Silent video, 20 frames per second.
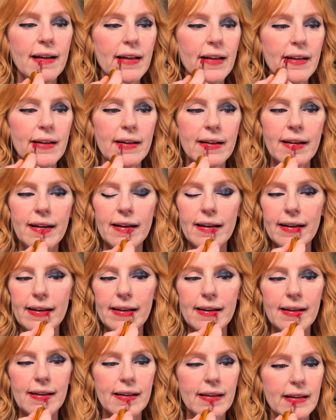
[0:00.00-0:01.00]
Okay.
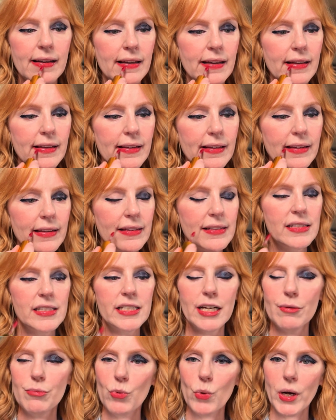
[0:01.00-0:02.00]

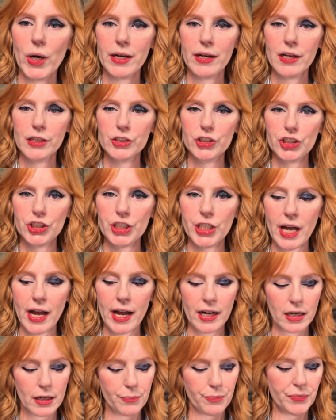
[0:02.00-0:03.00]
Step 1,
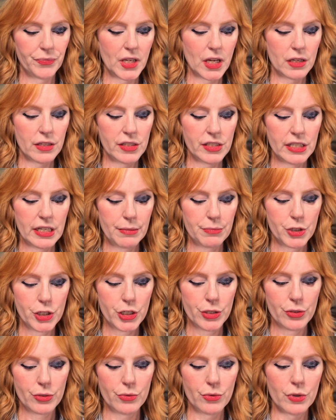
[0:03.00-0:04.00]
check. Step
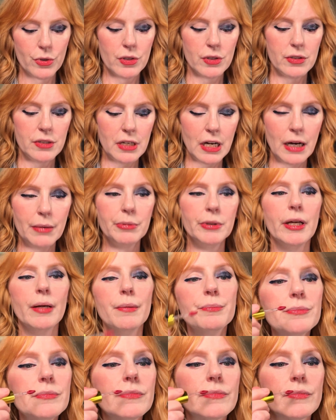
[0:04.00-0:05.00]
2, top lip.